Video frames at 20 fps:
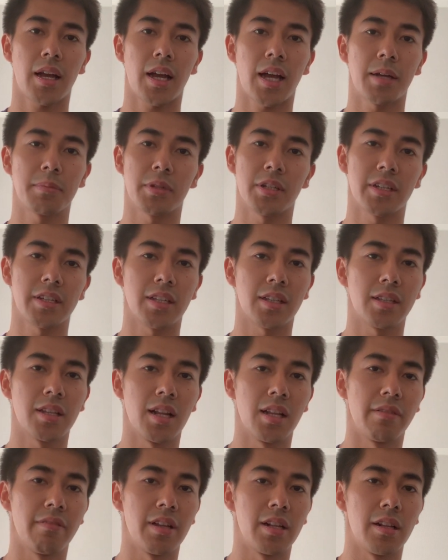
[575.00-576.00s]
I'm gonna get the
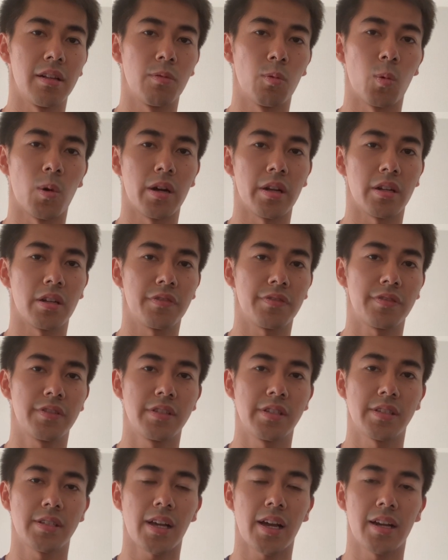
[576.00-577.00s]
level 1 of
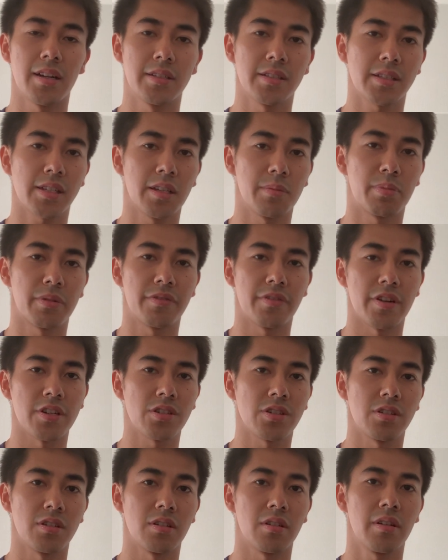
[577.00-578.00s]
this highly skilled
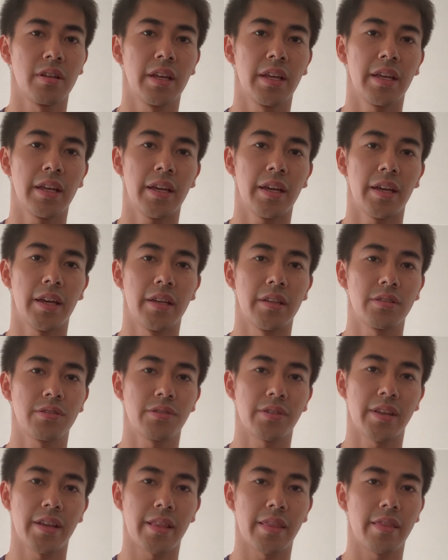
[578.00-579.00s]
professional. And to
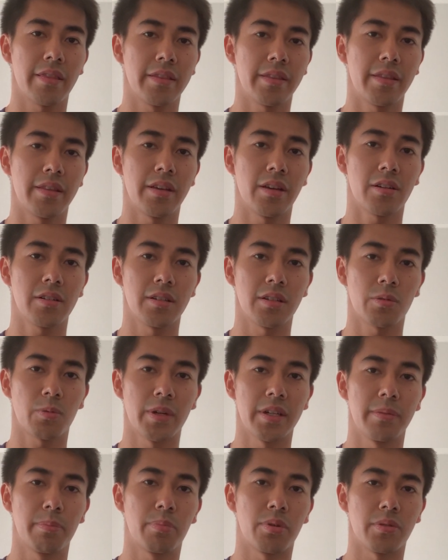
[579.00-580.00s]
get the other
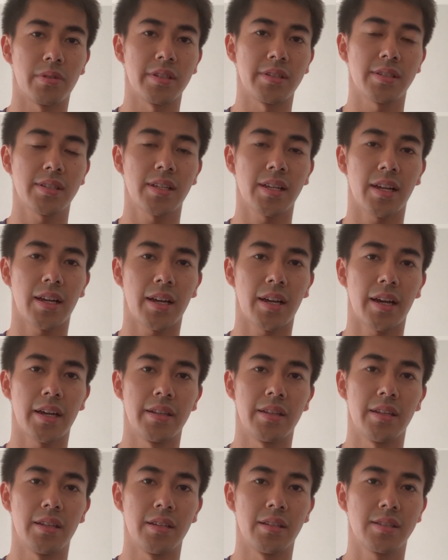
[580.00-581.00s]
20 points, I
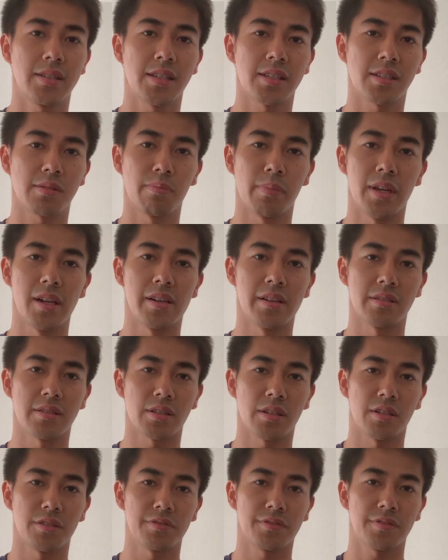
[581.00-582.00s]
need 6 millions
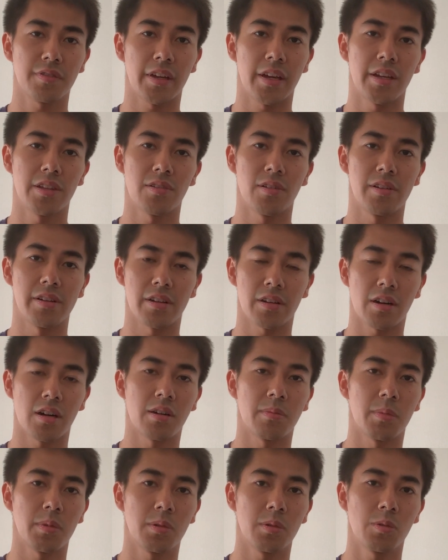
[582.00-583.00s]
of annual
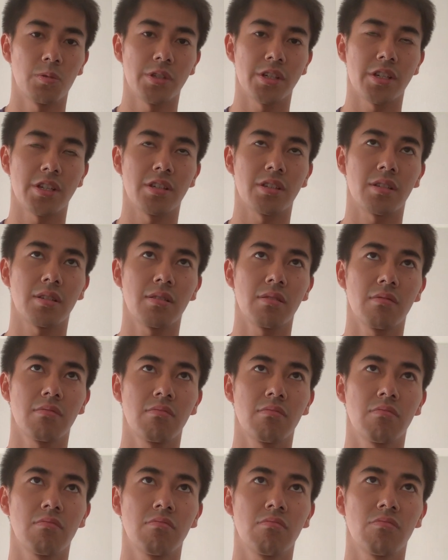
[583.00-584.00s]
income, which is
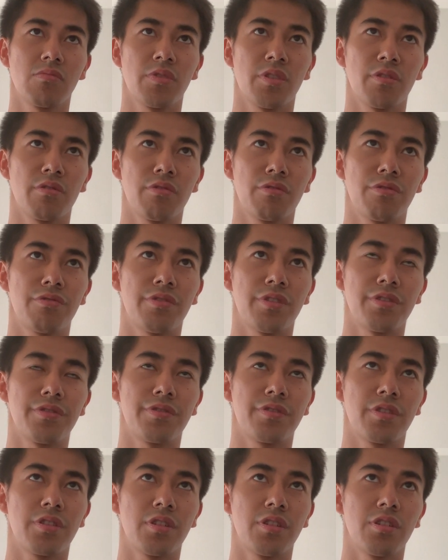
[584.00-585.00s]

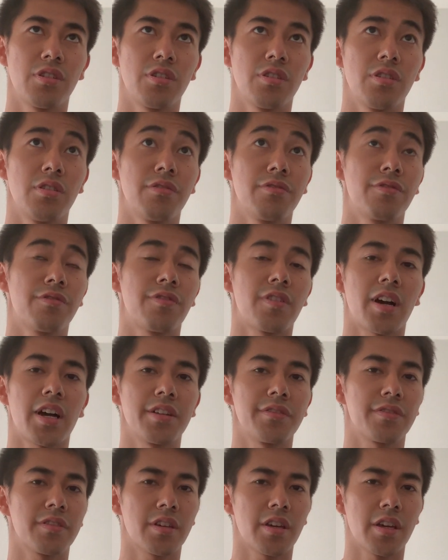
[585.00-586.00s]

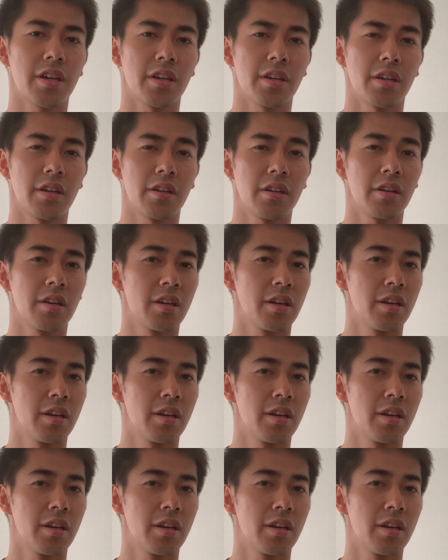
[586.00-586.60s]
$55K